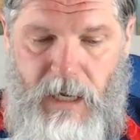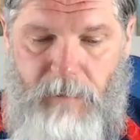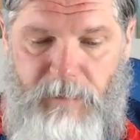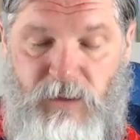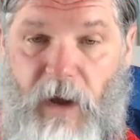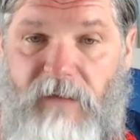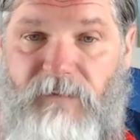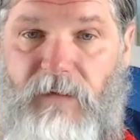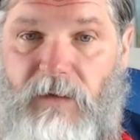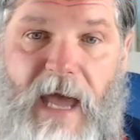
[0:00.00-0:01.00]
Now, Mr.
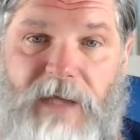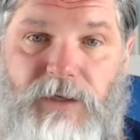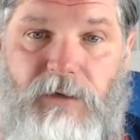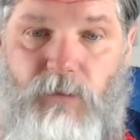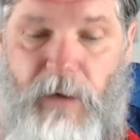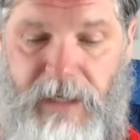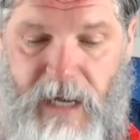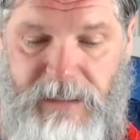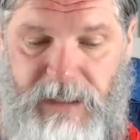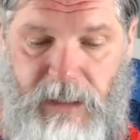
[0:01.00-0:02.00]
Wakefield last year in
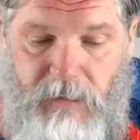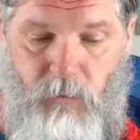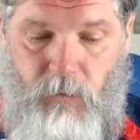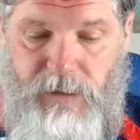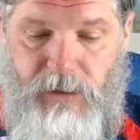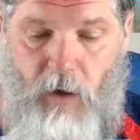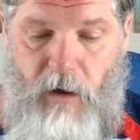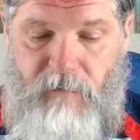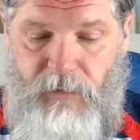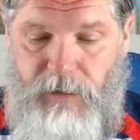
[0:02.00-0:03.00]
2019 was
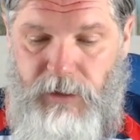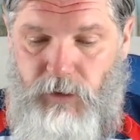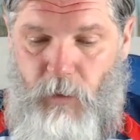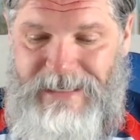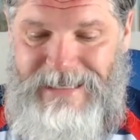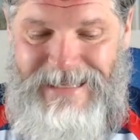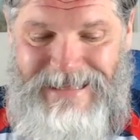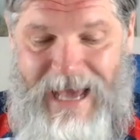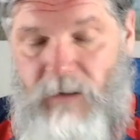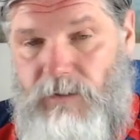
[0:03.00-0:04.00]
offered
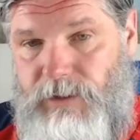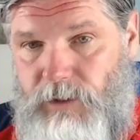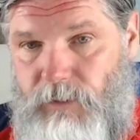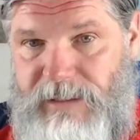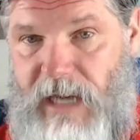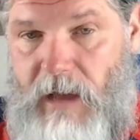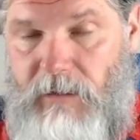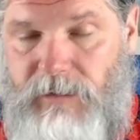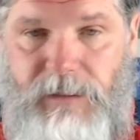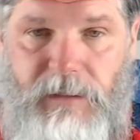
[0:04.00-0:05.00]
$20,000
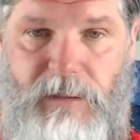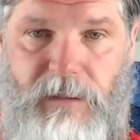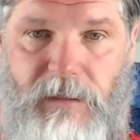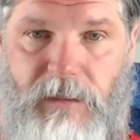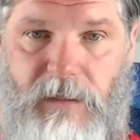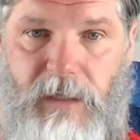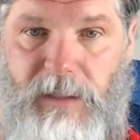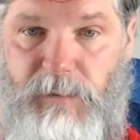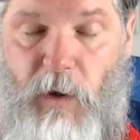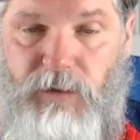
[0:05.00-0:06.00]
US
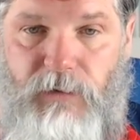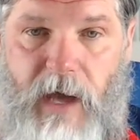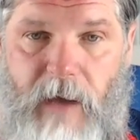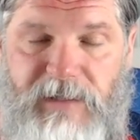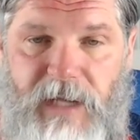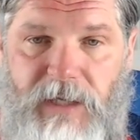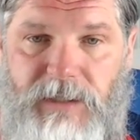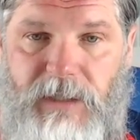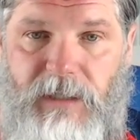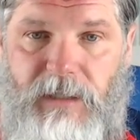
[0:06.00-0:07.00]
as partial
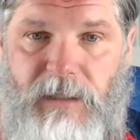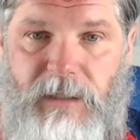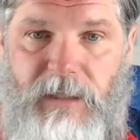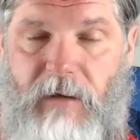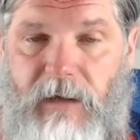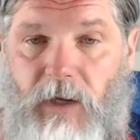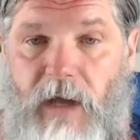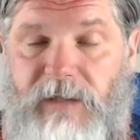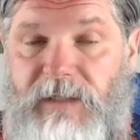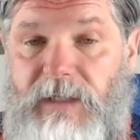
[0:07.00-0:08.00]
compensation. Now, he
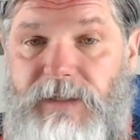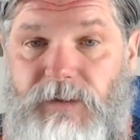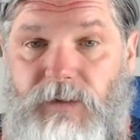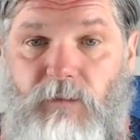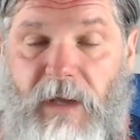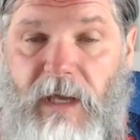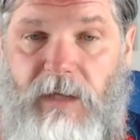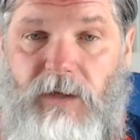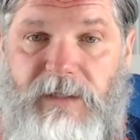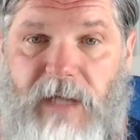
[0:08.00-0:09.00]
lost at least $2
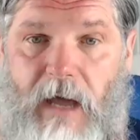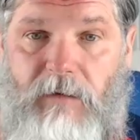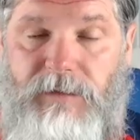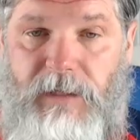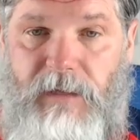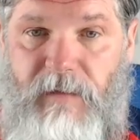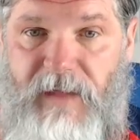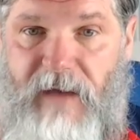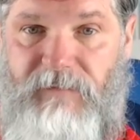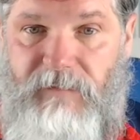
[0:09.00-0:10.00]
million US in the
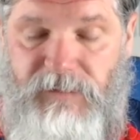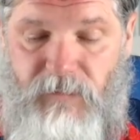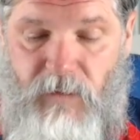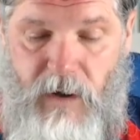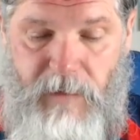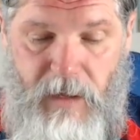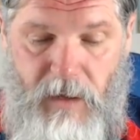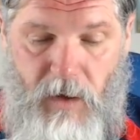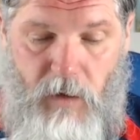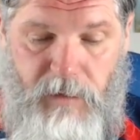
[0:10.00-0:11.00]
theft of his farm,
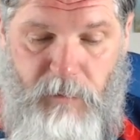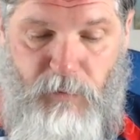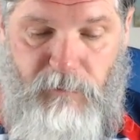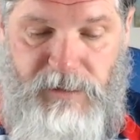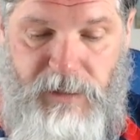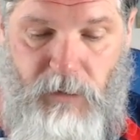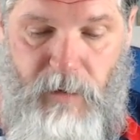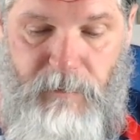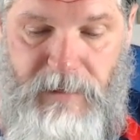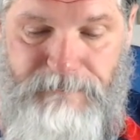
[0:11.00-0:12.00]
all the improvements and
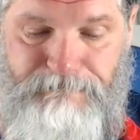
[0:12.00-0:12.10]
equipment.